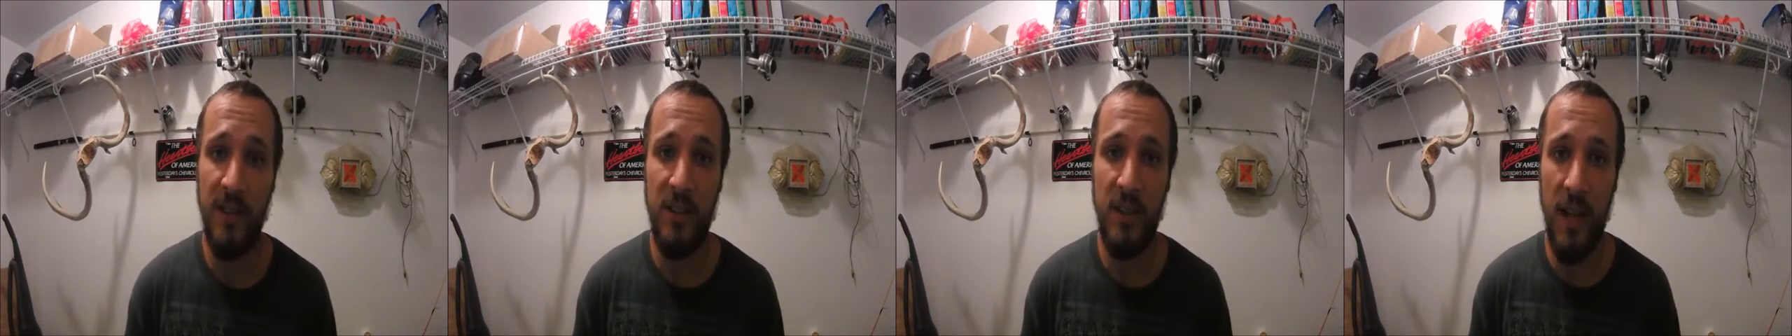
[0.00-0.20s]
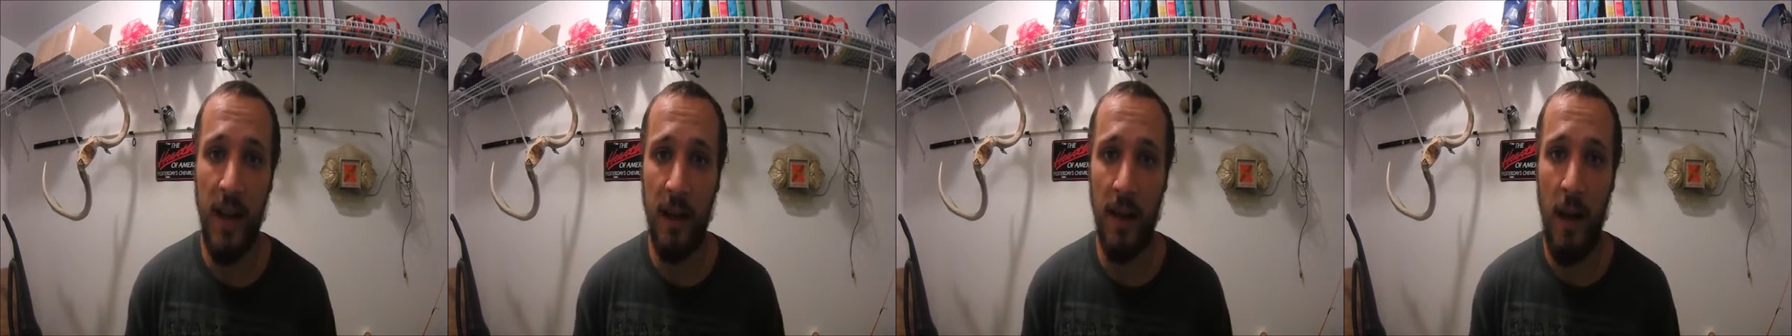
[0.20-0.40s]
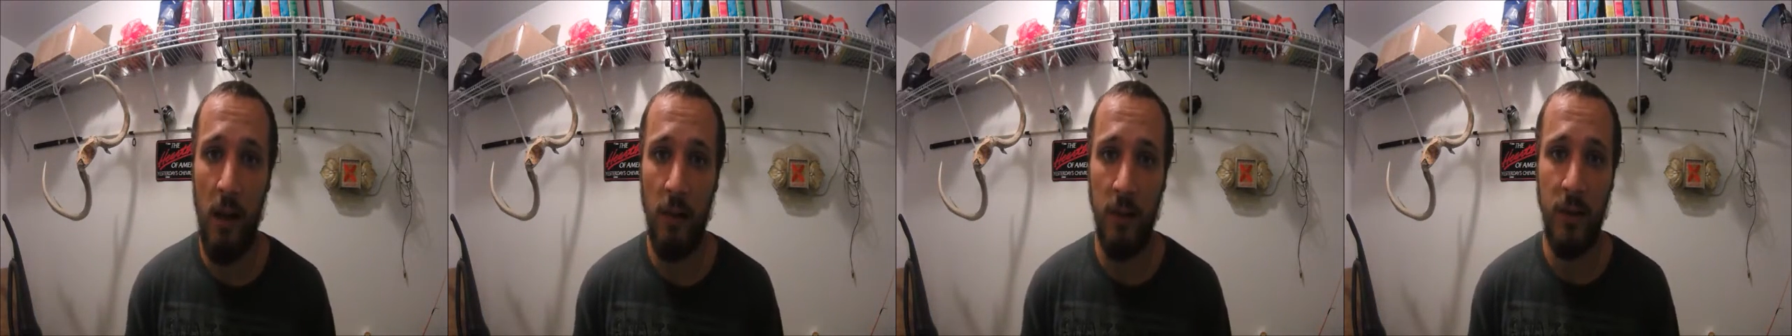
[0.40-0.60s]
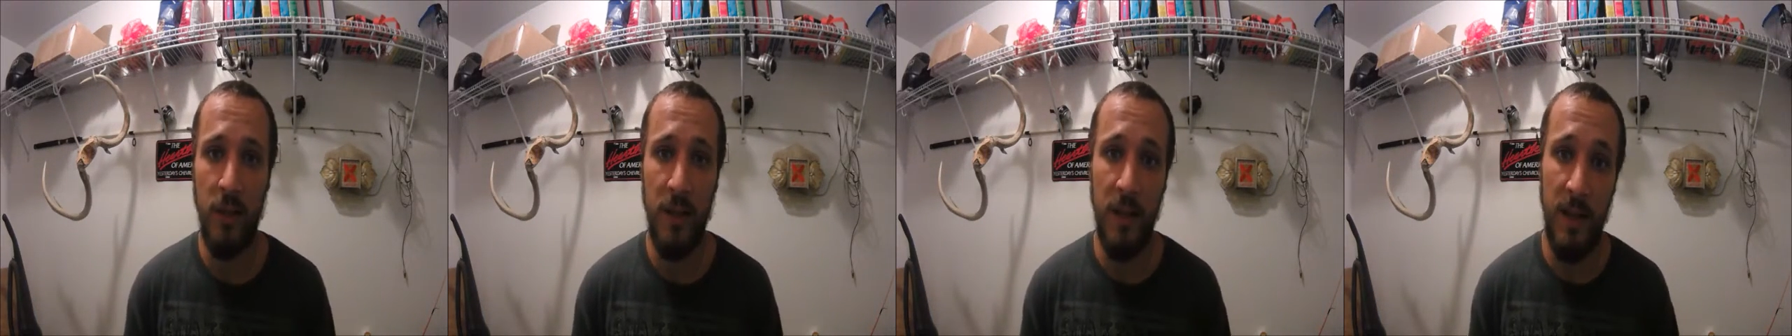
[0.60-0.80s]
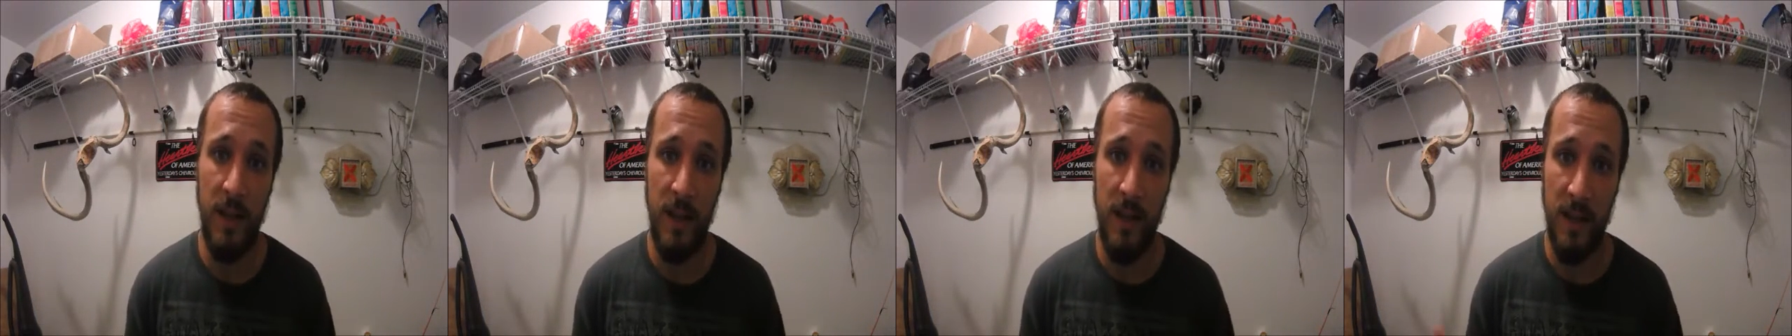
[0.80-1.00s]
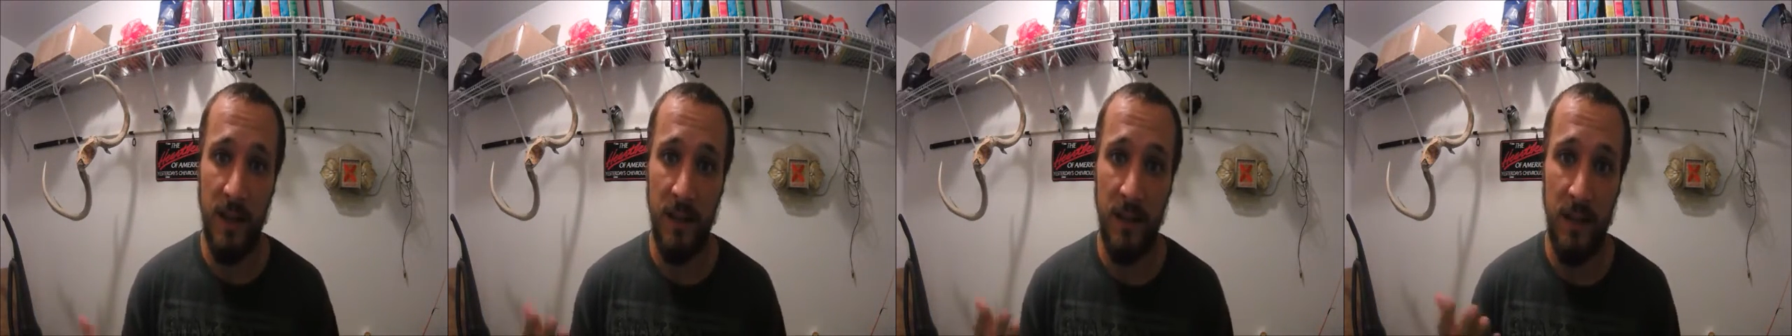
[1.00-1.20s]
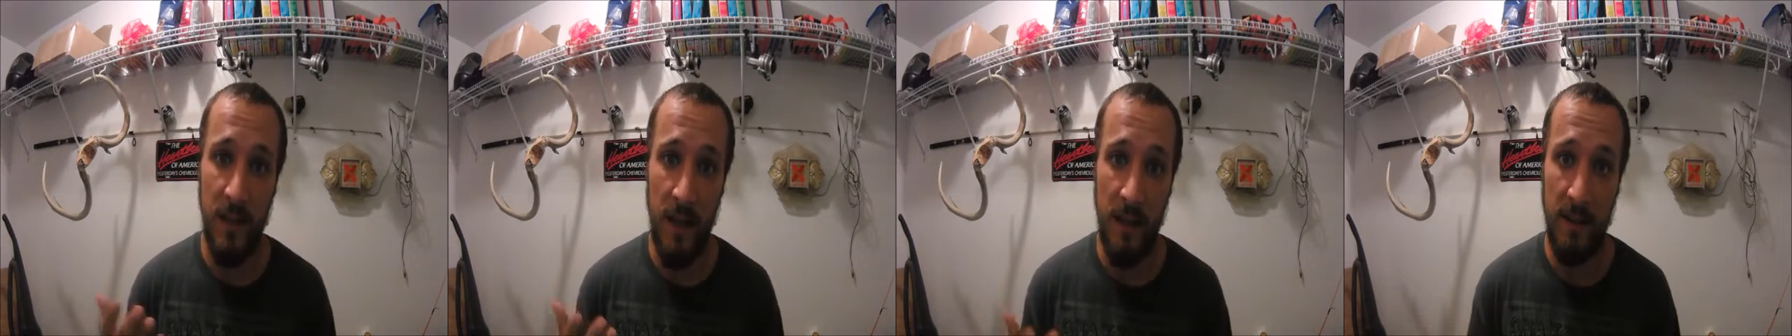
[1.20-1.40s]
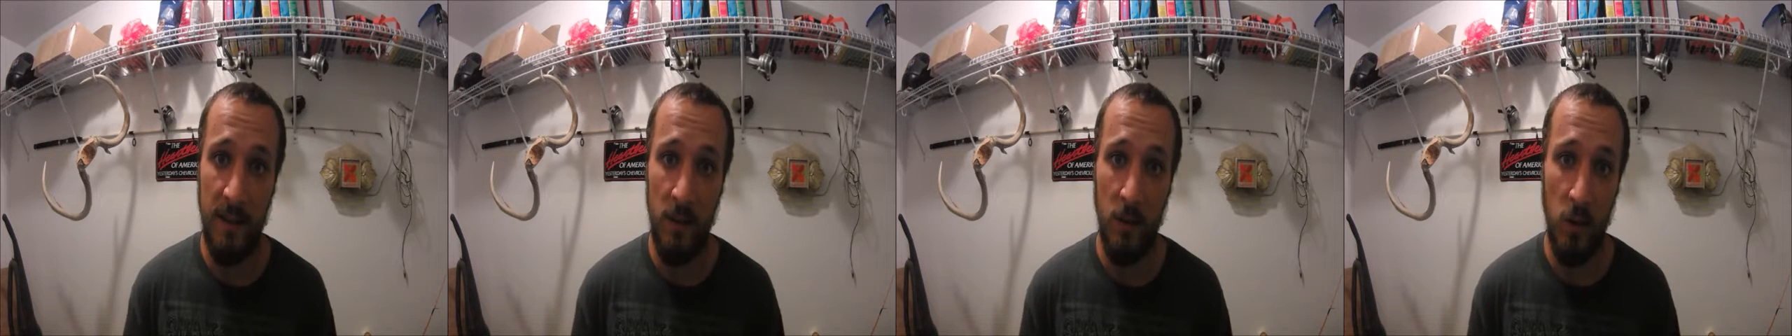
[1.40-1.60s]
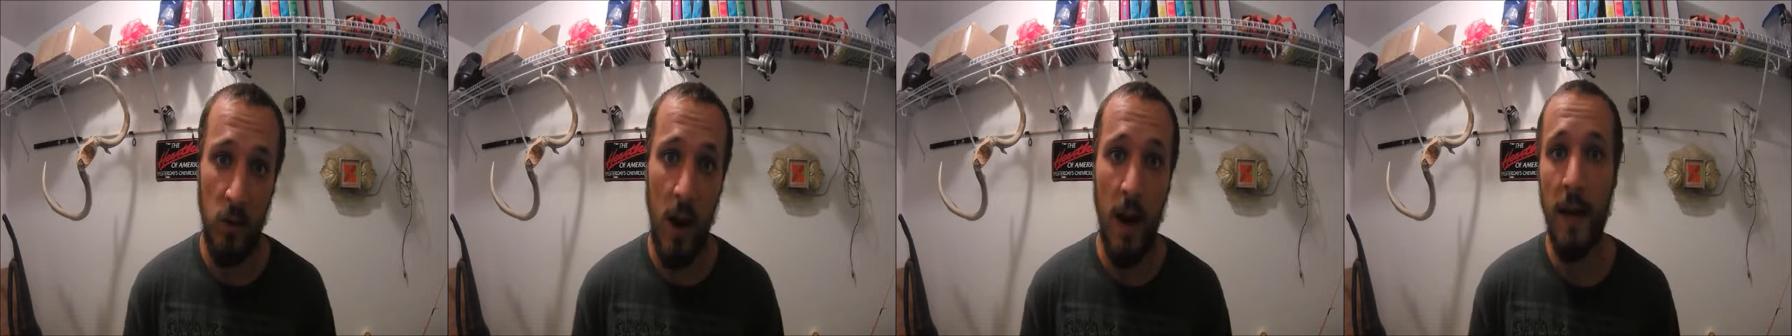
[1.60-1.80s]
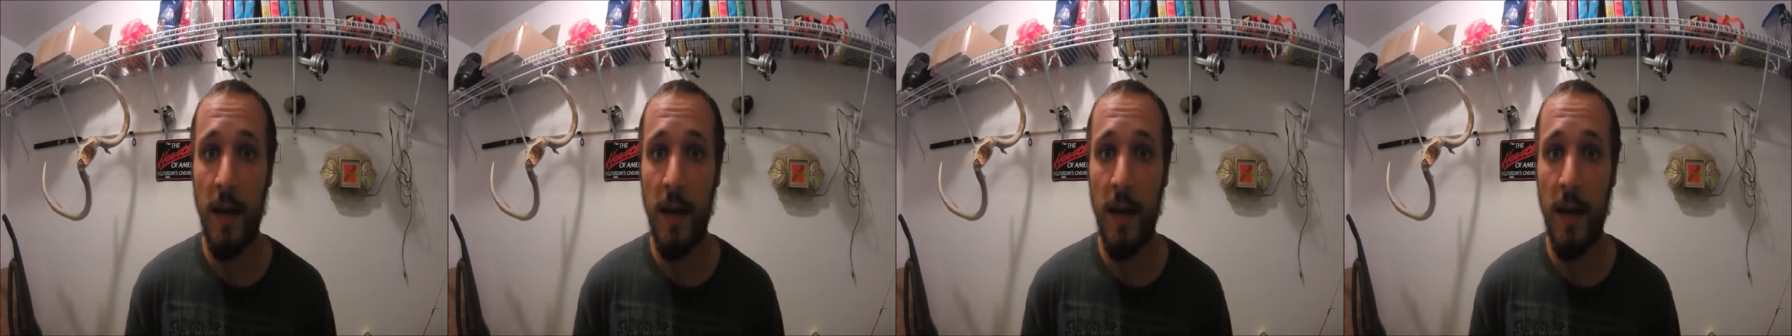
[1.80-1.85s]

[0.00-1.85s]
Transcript: technology is that they're trying